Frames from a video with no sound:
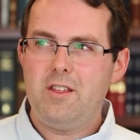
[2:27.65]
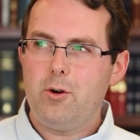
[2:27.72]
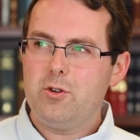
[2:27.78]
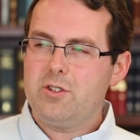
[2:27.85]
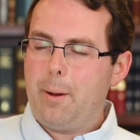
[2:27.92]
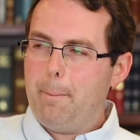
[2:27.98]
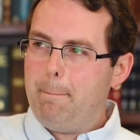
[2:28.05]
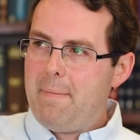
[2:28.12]
there
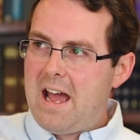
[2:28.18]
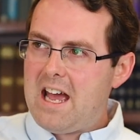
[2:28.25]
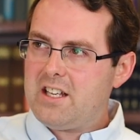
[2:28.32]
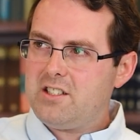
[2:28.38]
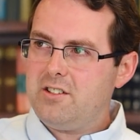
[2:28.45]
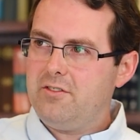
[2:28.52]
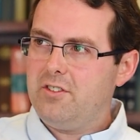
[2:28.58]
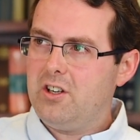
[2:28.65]
was a
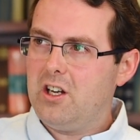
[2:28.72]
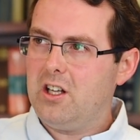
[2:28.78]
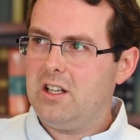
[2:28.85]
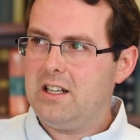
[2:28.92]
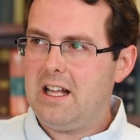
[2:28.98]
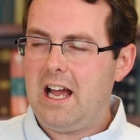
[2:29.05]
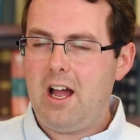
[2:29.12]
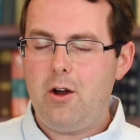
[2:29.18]
massive
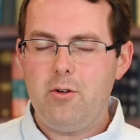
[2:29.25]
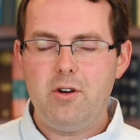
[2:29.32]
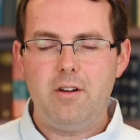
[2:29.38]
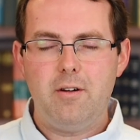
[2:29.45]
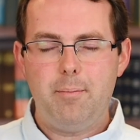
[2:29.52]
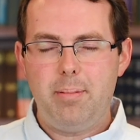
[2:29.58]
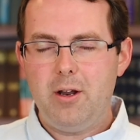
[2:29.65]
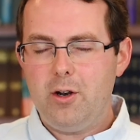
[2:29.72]

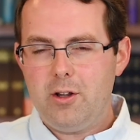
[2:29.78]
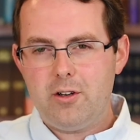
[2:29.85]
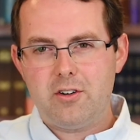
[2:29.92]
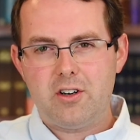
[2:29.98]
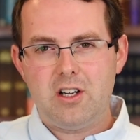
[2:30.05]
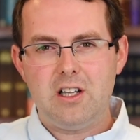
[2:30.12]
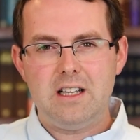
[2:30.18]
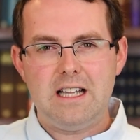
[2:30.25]
pillar
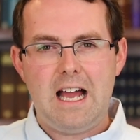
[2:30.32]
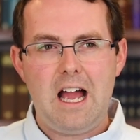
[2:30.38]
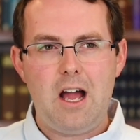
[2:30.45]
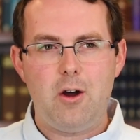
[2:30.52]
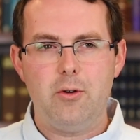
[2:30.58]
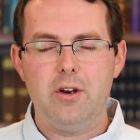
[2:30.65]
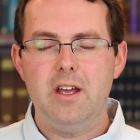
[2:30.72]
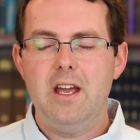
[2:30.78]
of
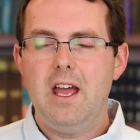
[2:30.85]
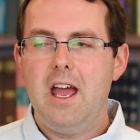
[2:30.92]
cloud.